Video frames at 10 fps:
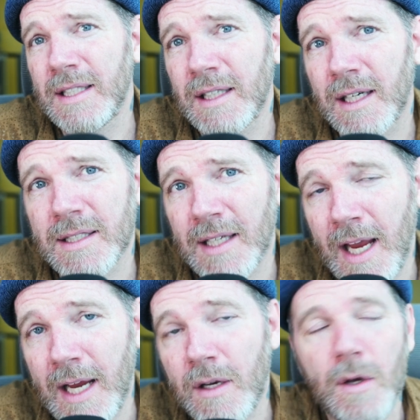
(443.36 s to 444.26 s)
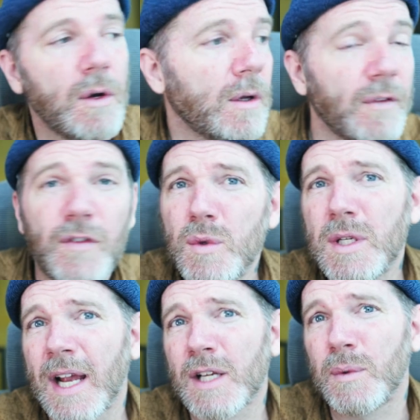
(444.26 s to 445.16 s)
Deluxe 8 or the
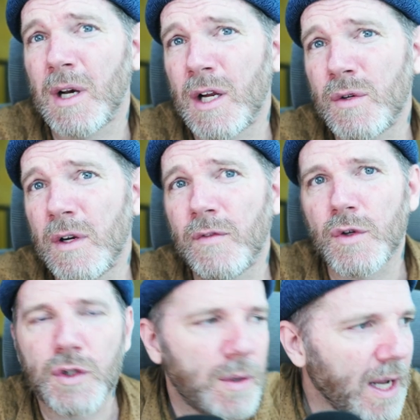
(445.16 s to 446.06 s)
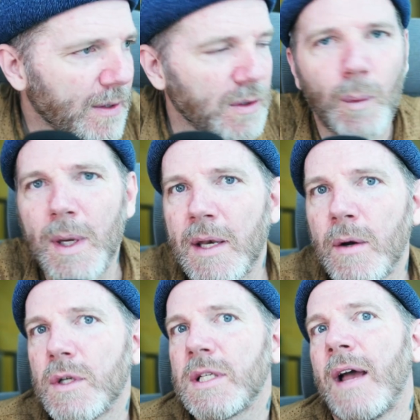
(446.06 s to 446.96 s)
Fuji X100 for shooting out the
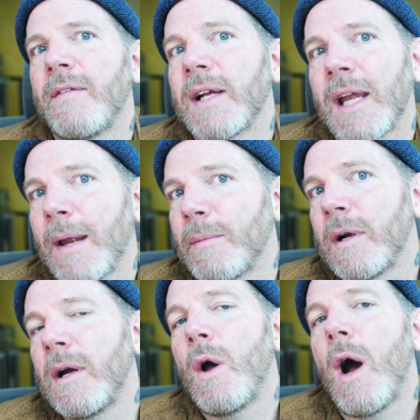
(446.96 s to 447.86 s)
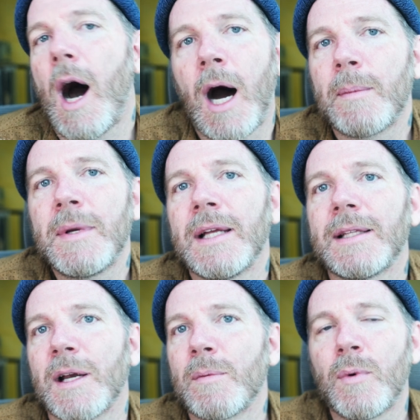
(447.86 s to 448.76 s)
window or just having a camera on me at
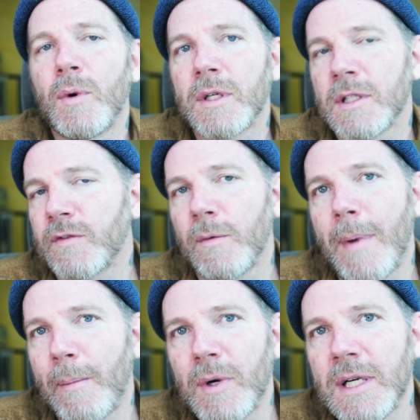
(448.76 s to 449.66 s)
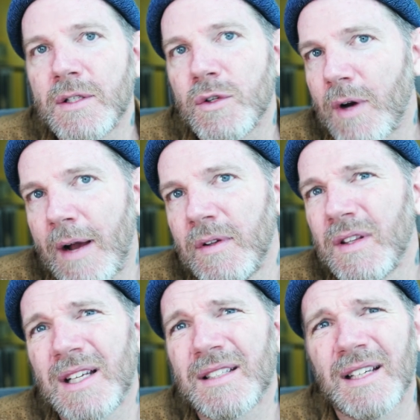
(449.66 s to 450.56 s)
the airport just for memories and travel and
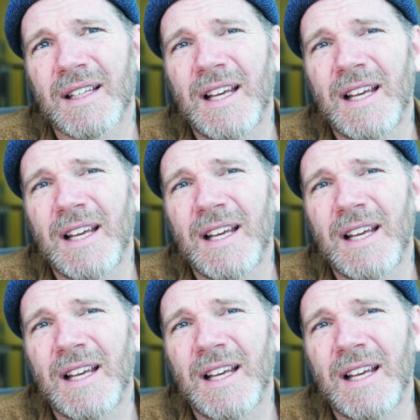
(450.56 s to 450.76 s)
things like